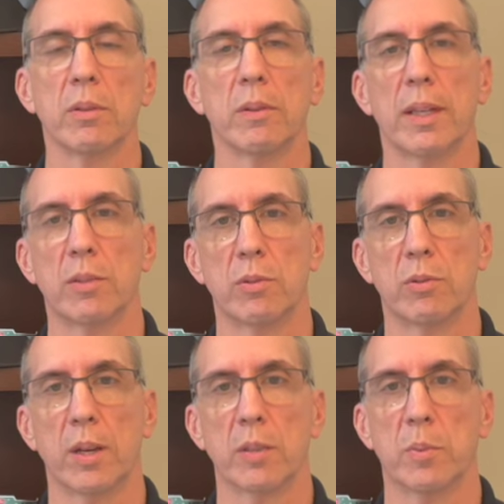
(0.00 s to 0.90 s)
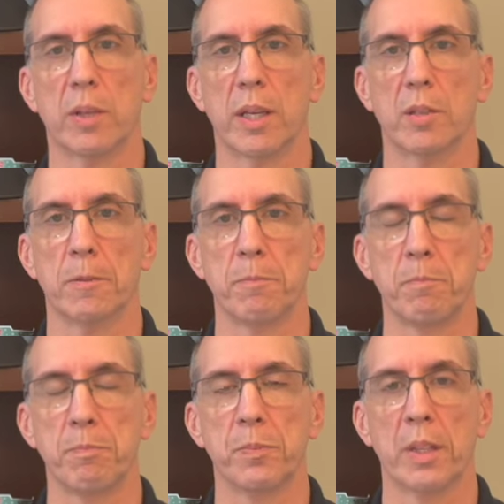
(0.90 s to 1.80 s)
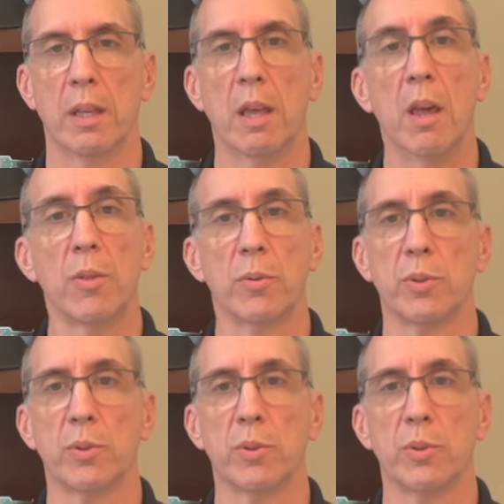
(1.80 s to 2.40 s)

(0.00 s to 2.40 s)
So that's your transportation. The